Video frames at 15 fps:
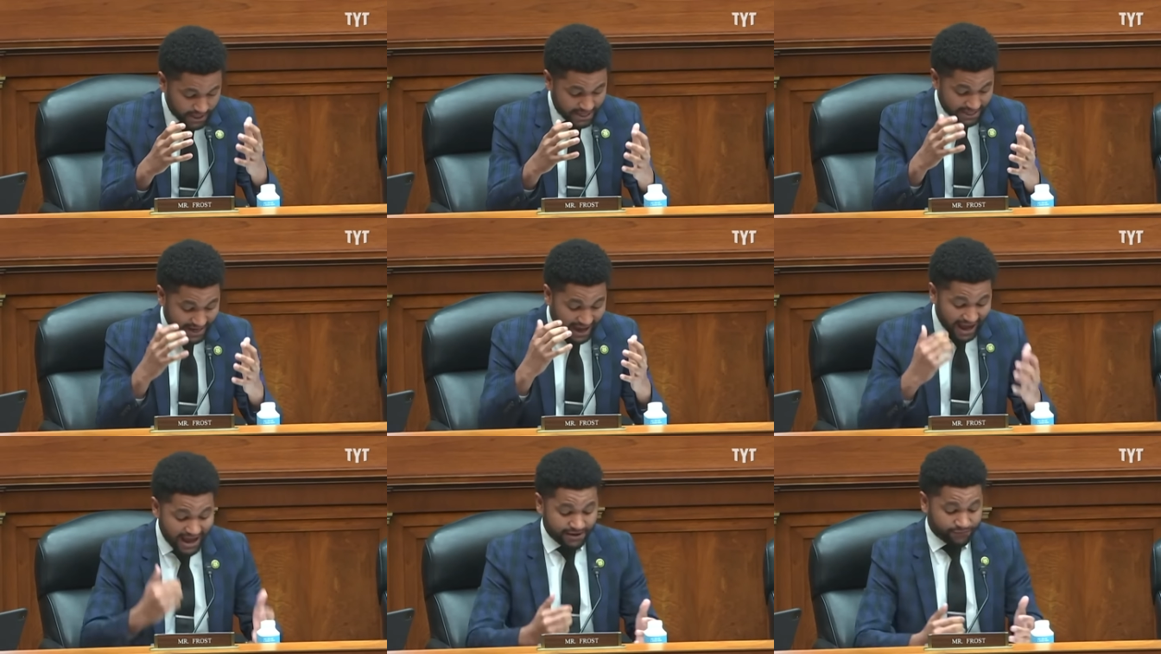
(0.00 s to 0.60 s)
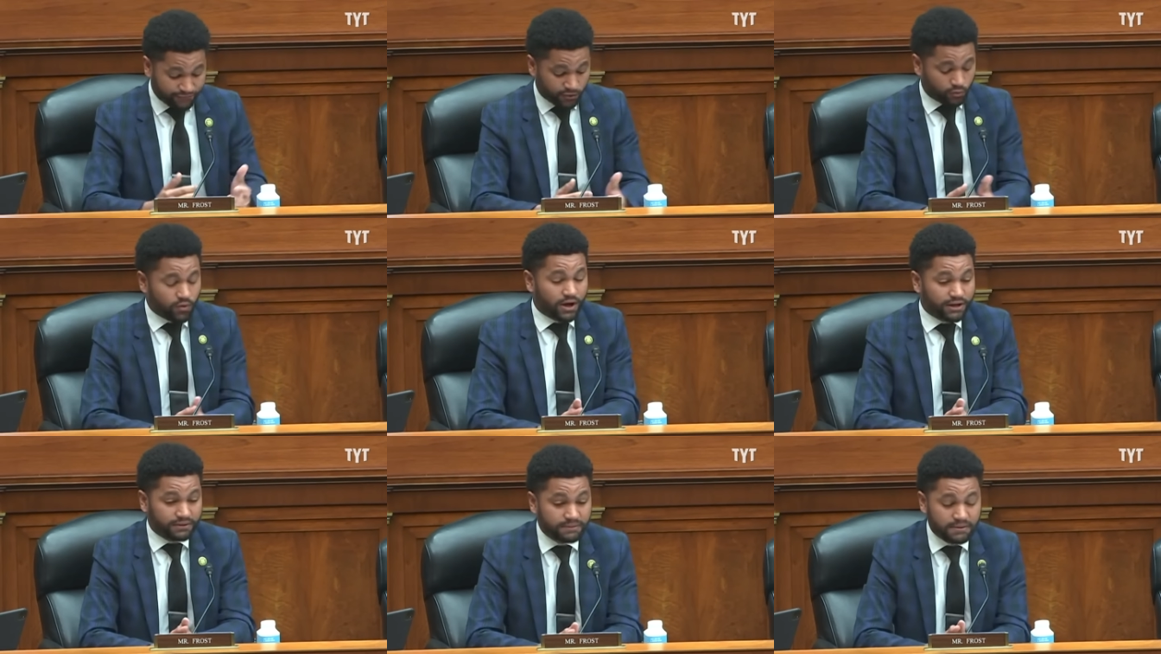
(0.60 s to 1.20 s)
And I, for
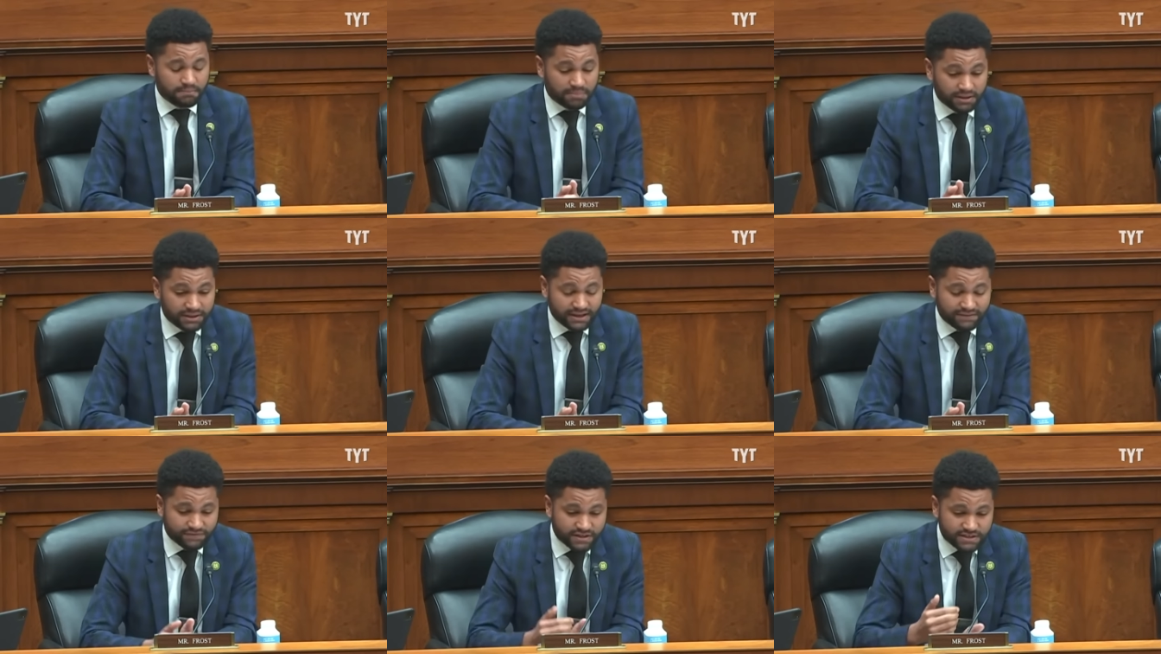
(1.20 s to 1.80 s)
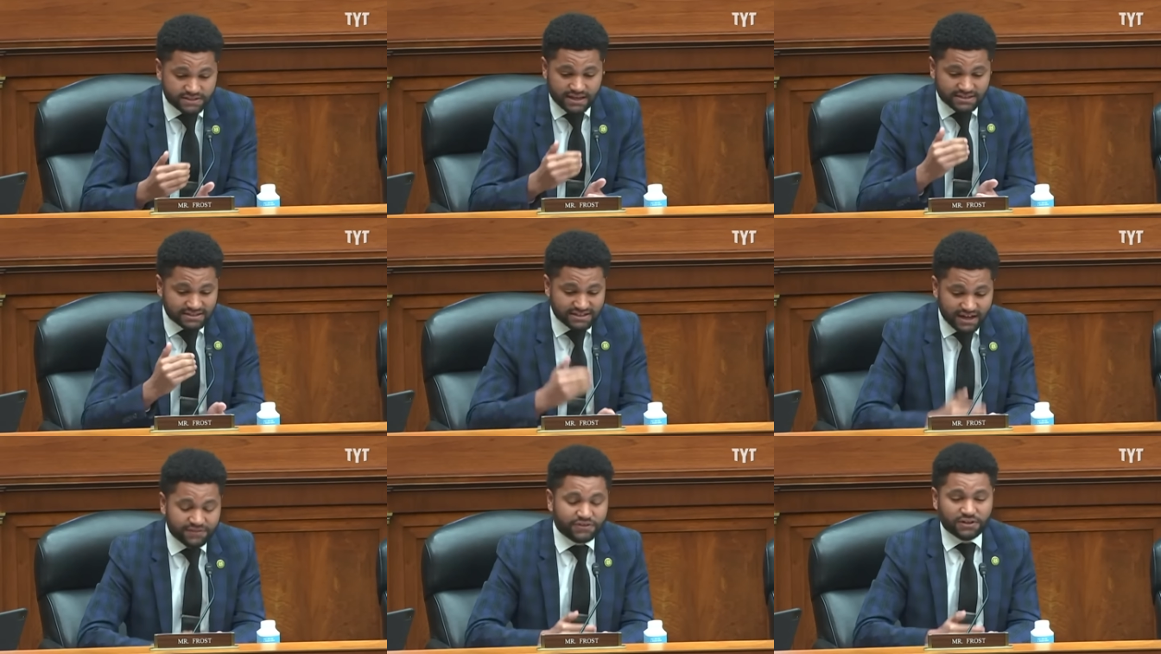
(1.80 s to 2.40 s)
one, believe this has
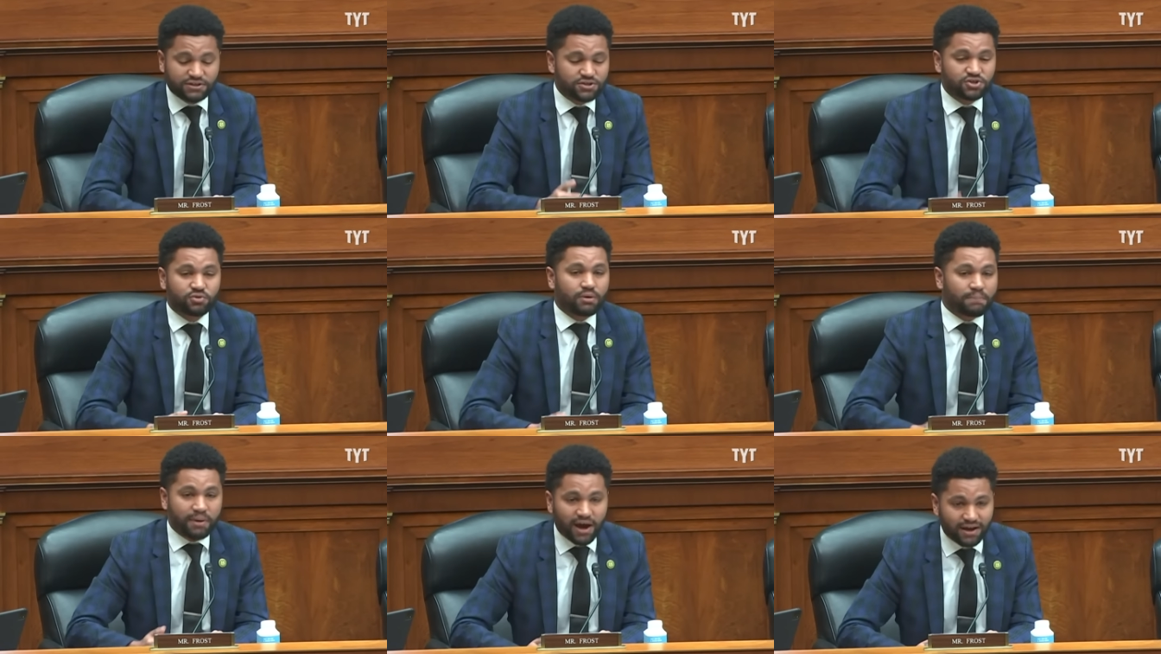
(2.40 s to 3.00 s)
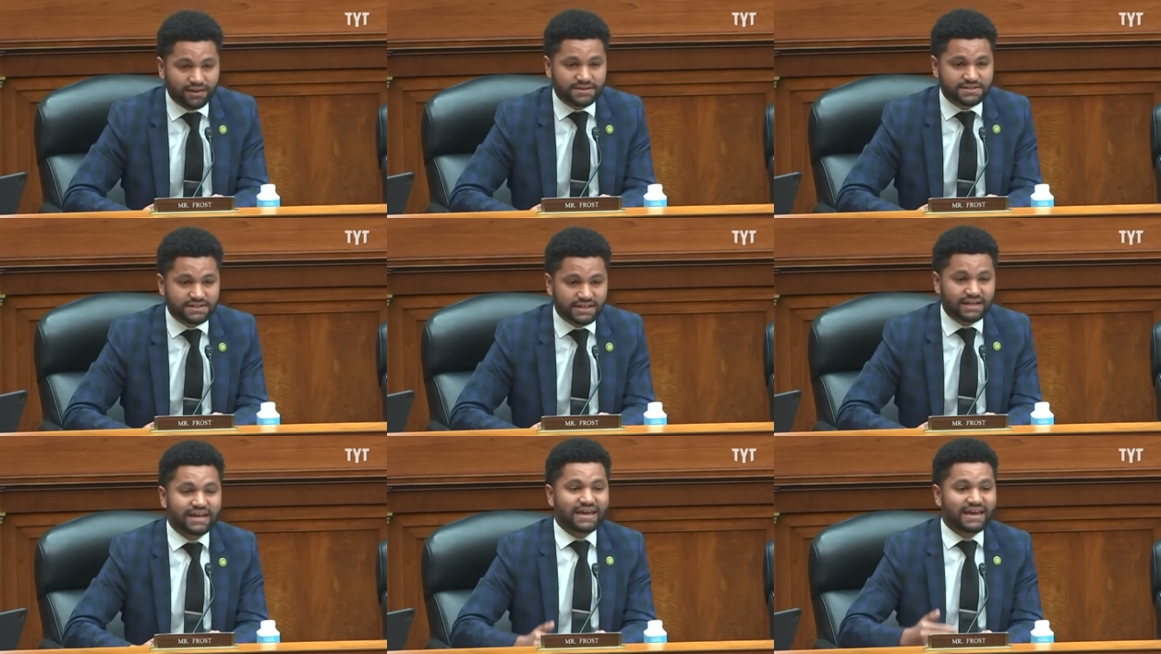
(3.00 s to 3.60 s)
nothing to do with policy